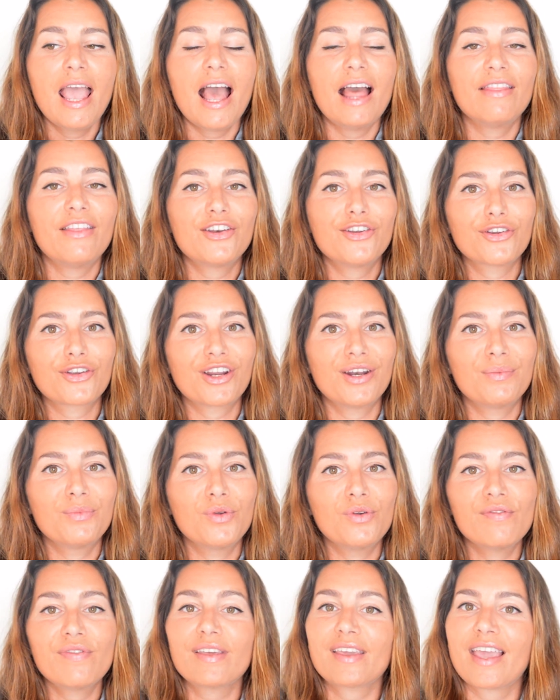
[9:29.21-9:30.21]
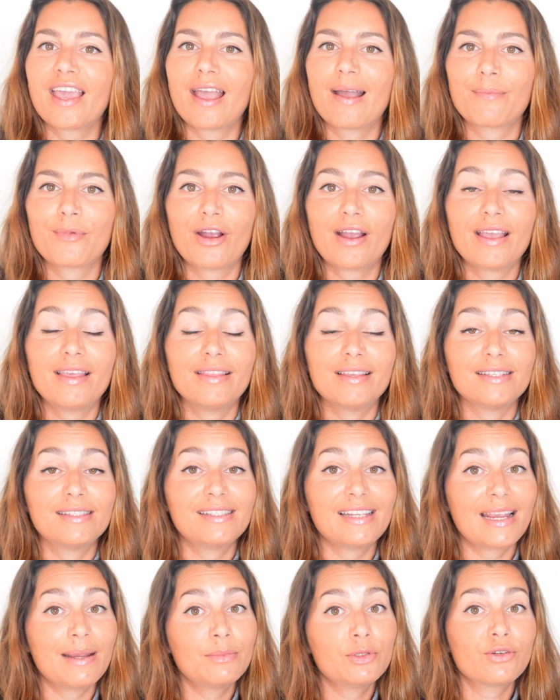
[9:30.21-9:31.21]
and then you're going to move the camera in the
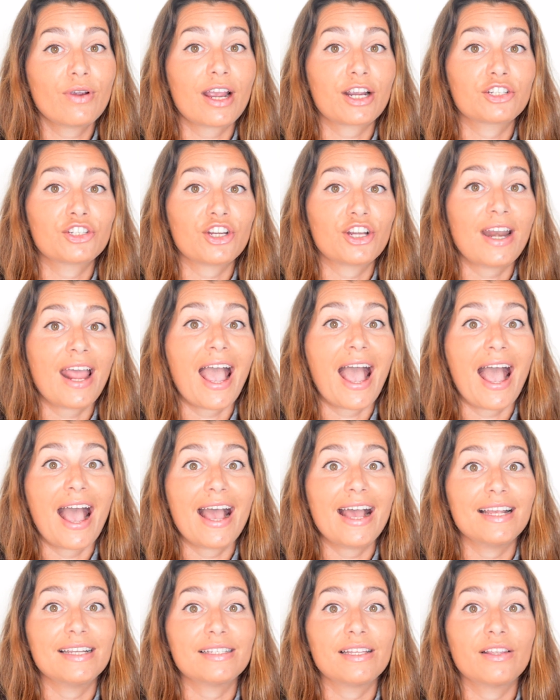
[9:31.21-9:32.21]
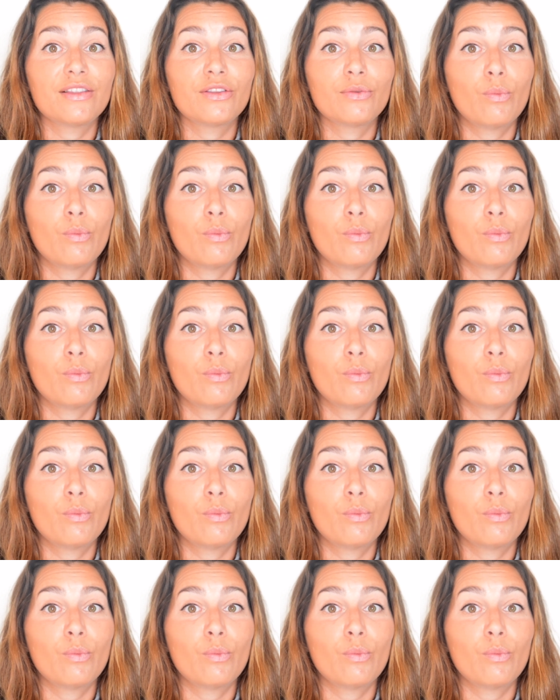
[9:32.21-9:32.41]
same direction as